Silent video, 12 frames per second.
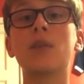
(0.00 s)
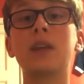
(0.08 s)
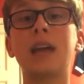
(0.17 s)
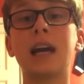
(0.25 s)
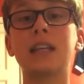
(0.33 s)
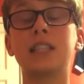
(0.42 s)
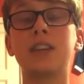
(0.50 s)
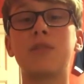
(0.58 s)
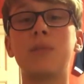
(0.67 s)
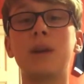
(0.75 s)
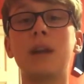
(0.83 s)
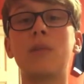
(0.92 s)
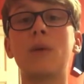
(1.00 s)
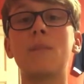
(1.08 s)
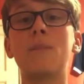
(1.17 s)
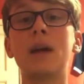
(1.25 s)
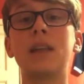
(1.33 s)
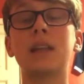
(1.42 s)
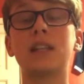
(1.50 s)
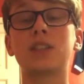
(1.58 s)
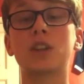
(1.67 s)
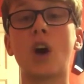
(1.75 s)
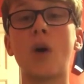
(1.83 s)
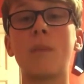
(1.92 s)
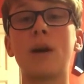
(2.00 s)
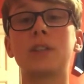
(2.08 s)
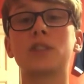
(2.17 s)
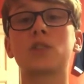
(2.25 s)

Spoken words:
the 80th minute when Mendes Gomez